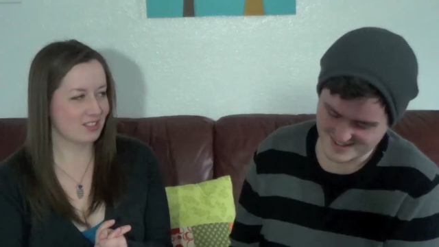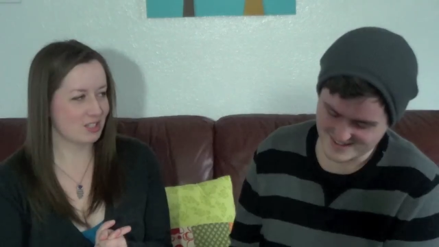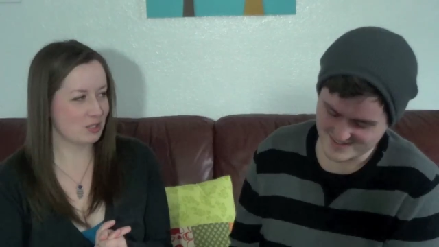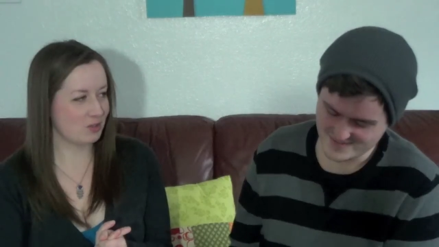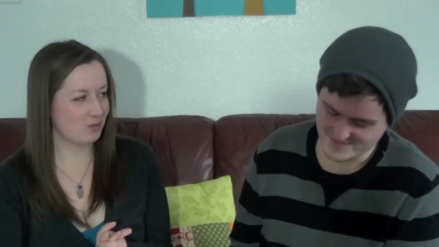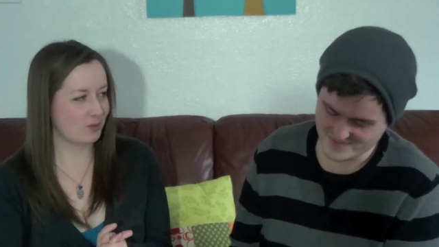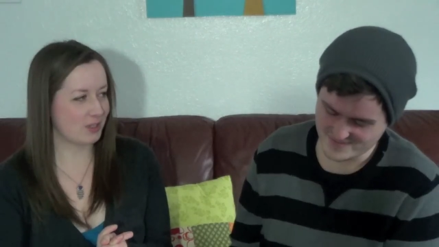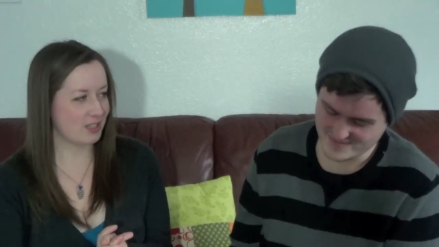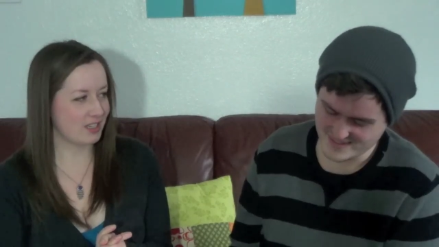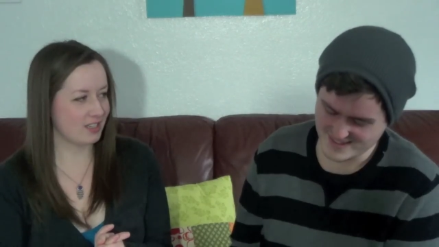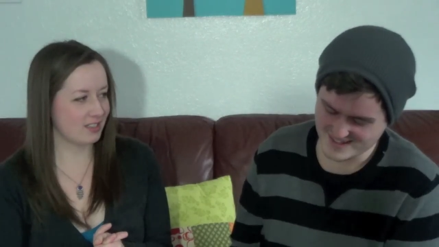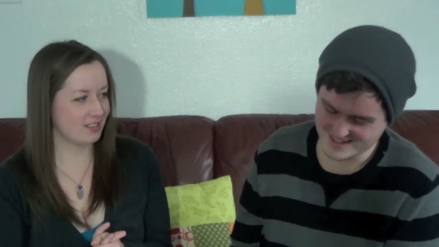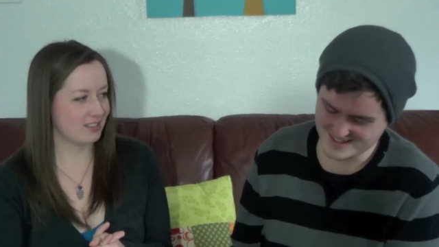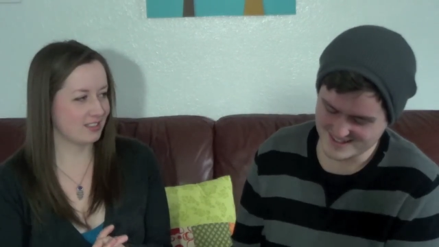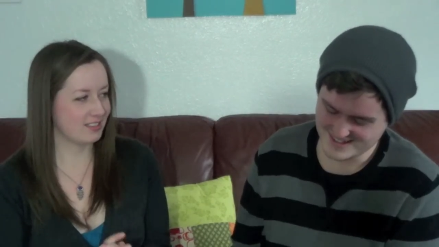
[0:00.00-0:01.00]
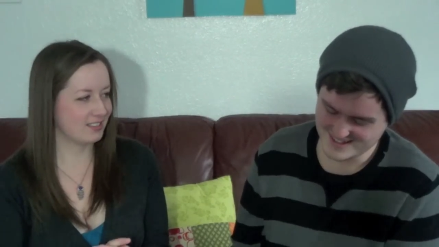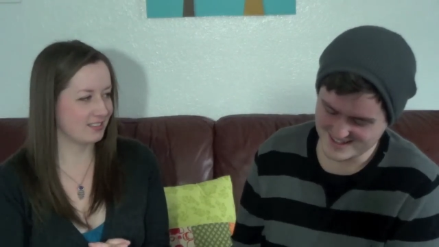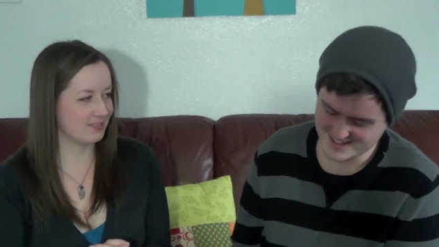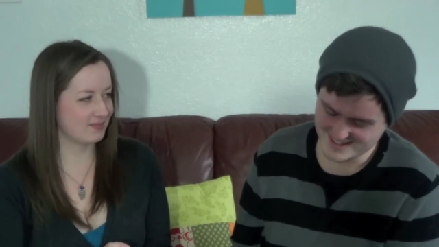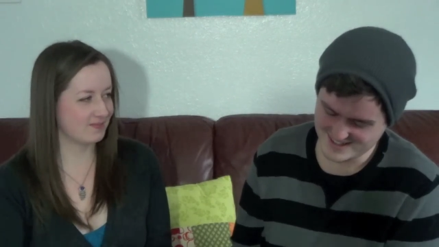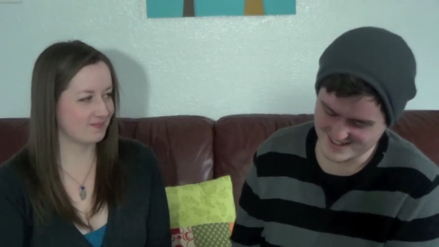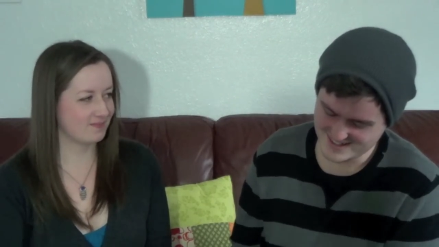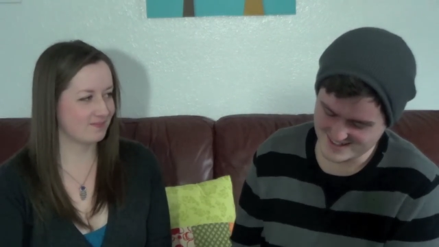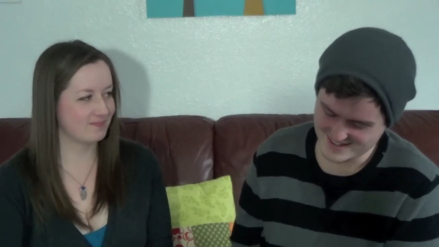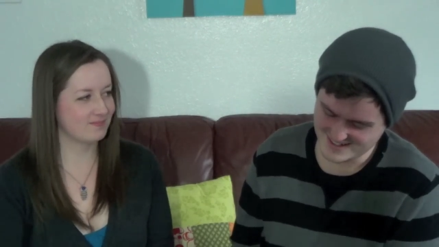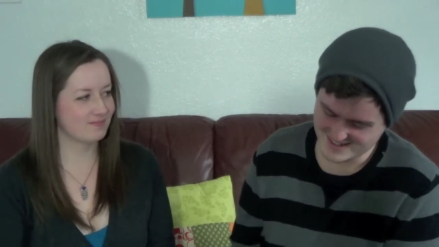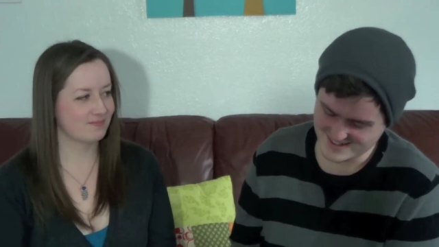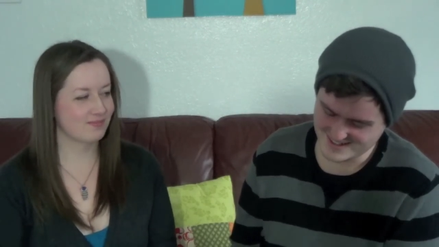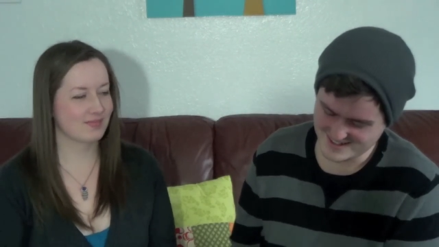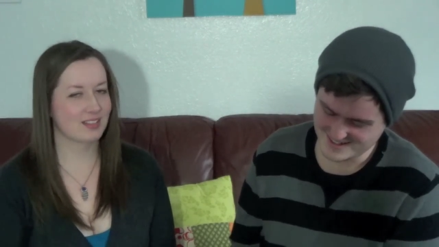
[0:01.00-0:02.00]
Speaker 1: She's funny.
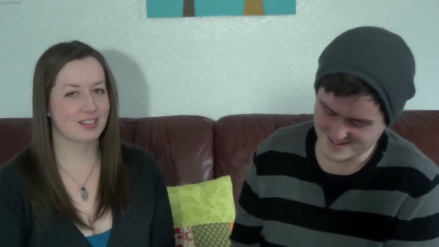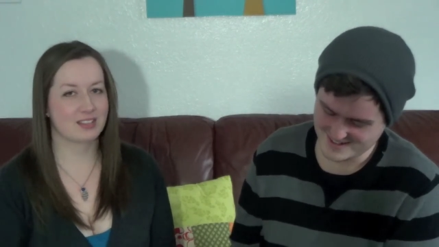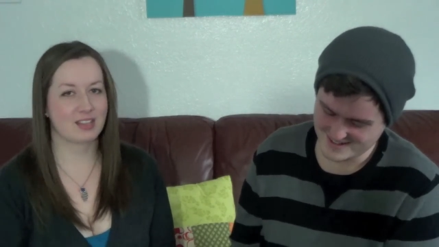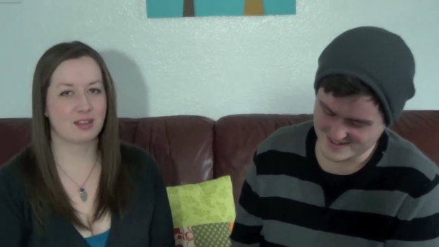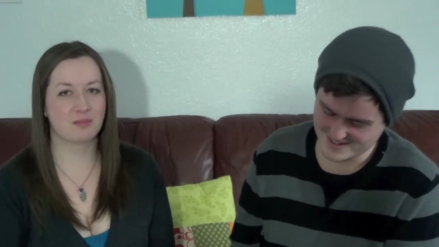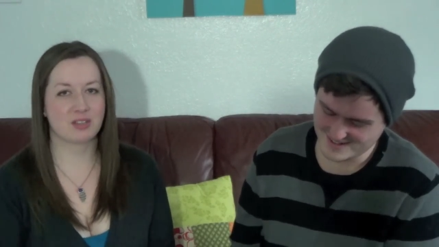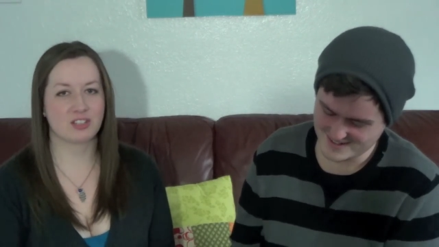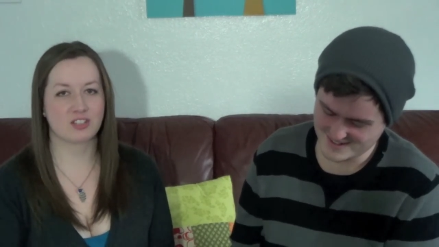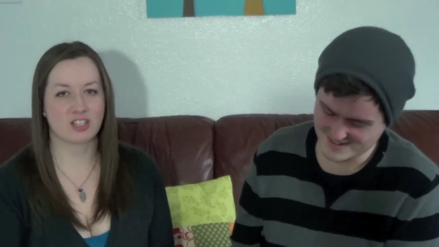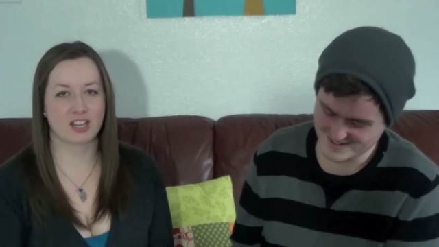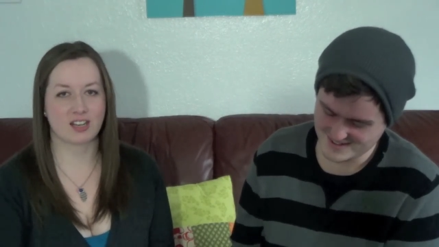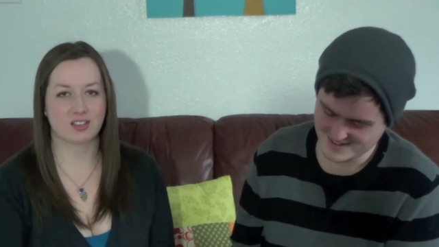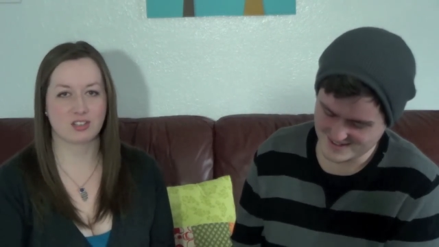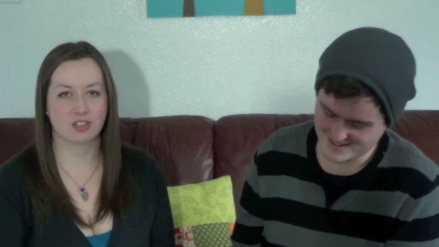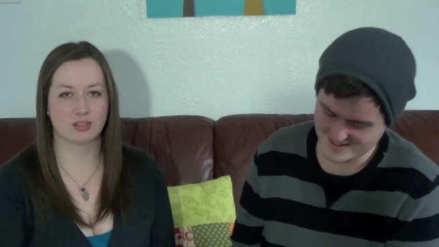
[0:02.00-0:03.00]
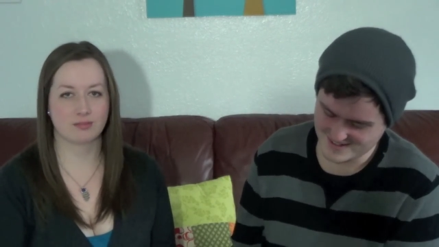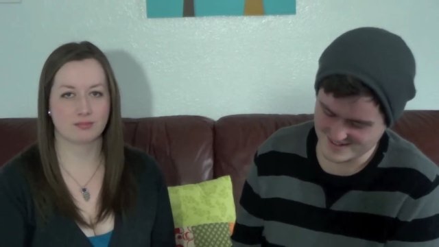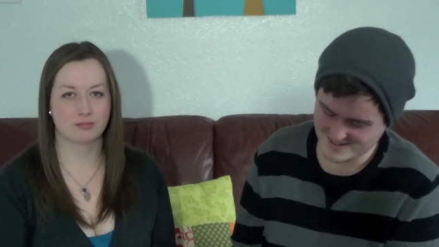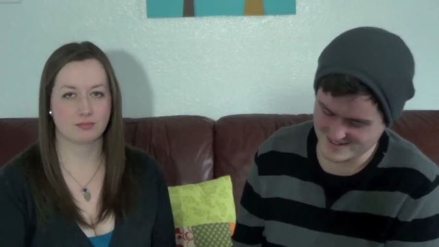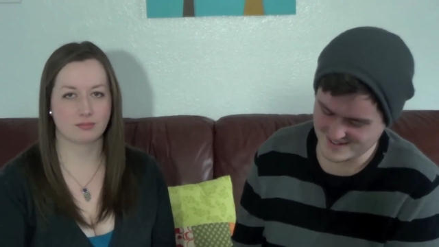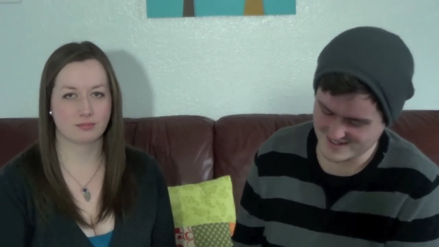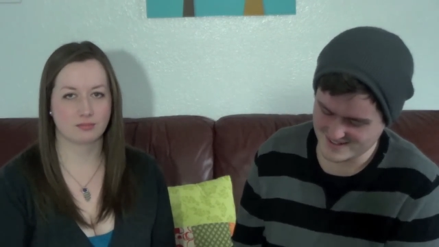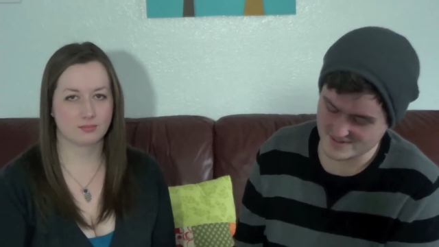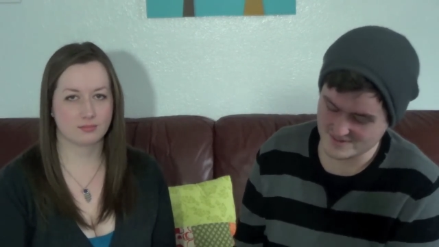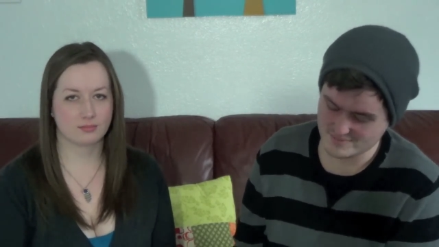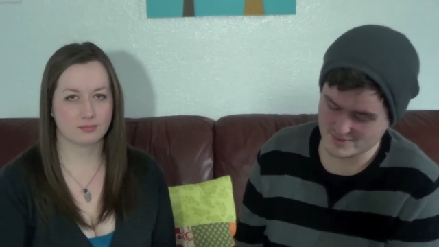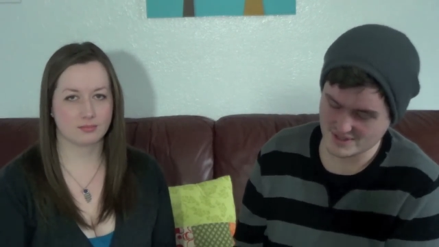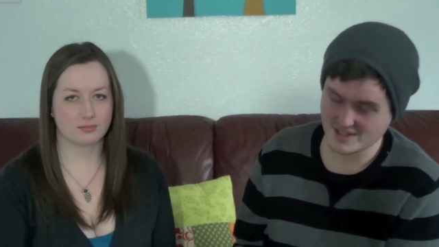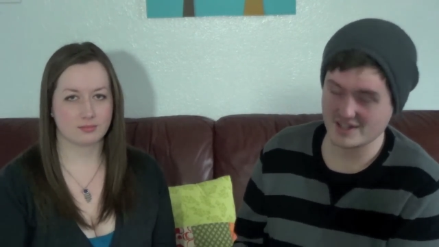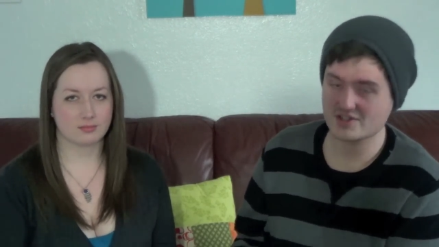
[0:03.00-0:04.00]
That'd be a change.
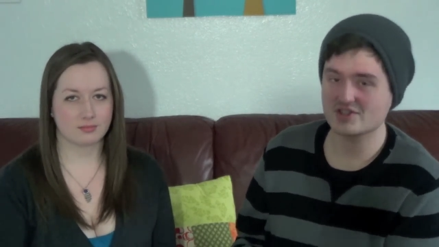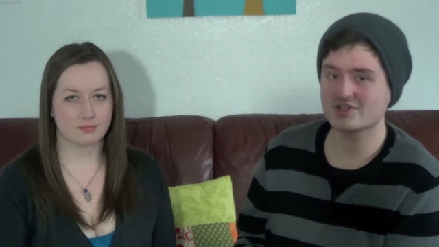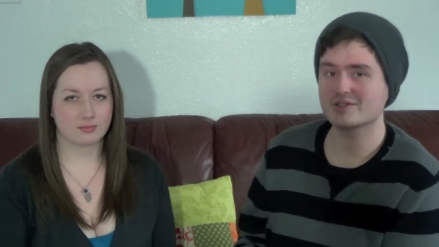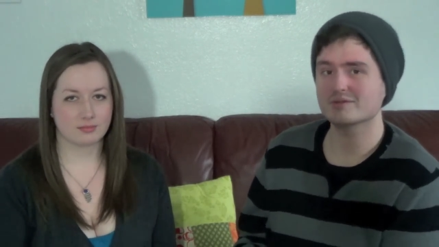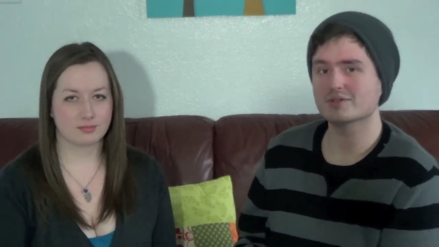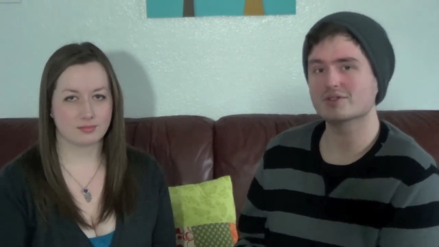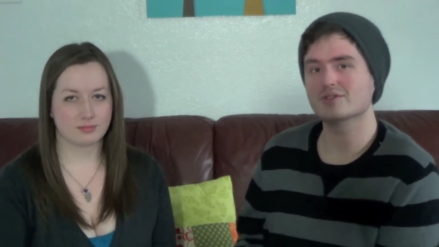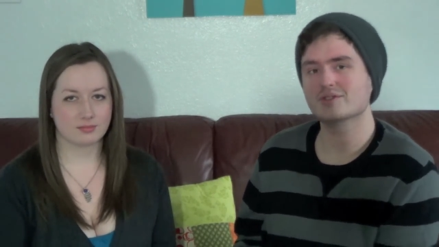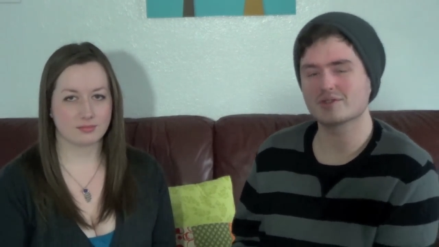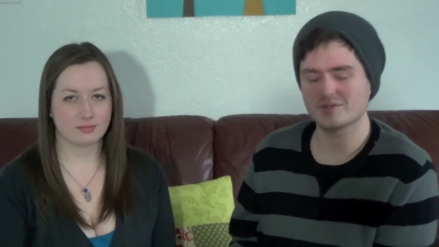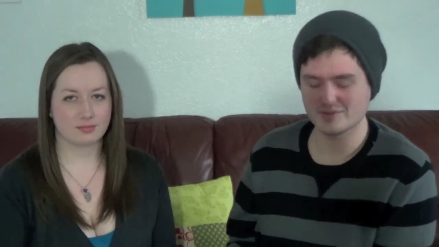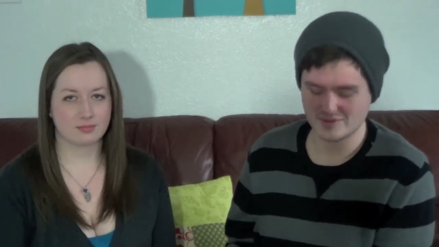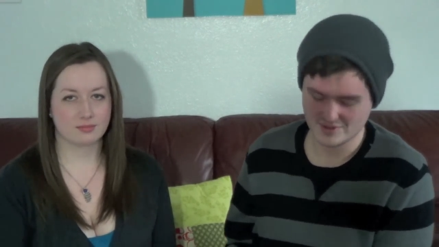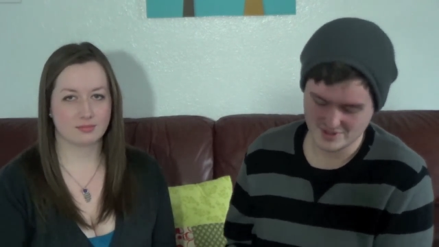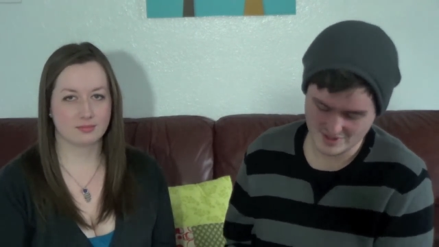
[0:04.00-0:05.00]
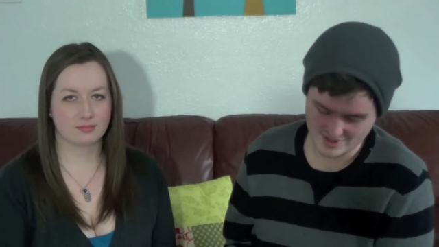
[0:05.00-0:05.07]
Speaker 2: Can't you do a doggy one